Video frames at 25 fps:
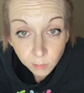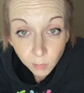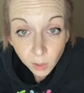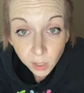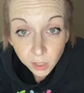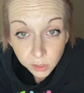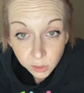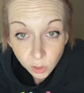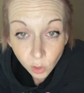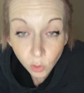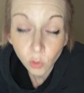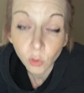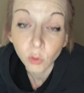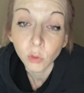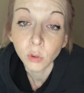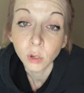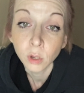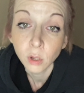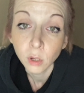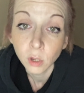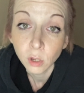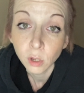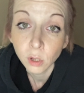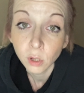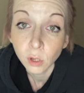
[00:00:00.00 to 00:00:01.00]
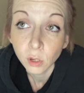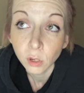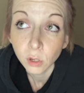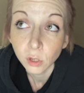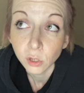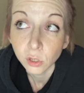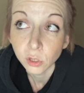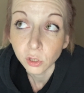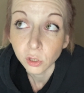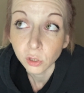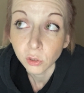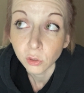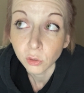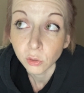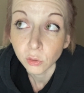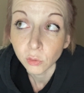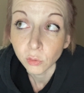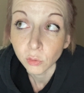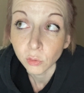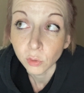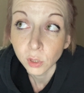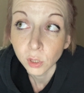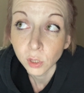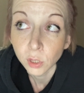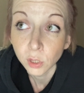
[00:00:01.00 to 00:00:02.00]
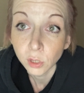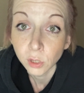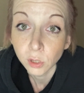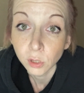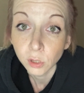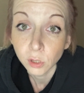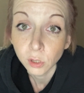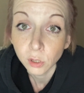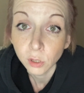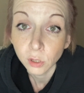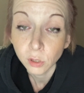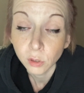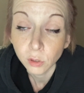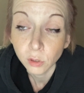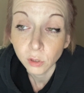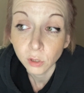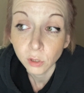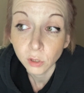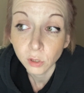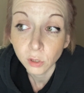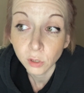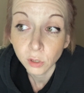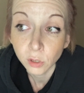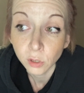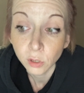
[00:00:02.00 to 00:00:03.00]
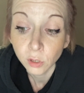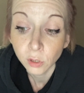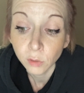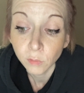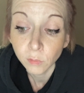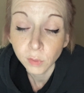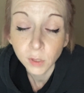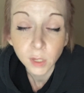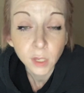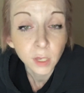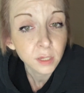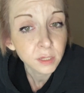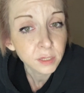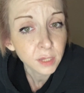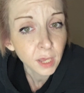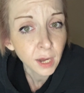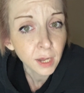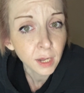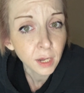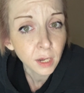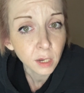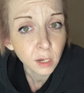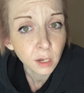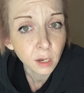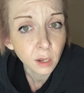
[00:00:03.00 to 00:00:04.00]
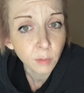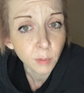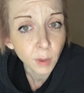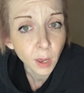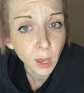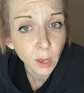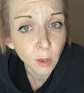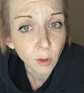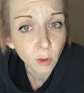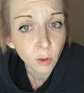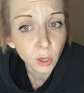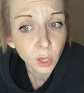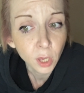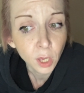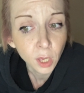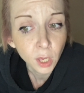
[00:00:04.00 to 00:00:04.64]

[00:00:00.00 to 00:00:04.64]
months old to be excited about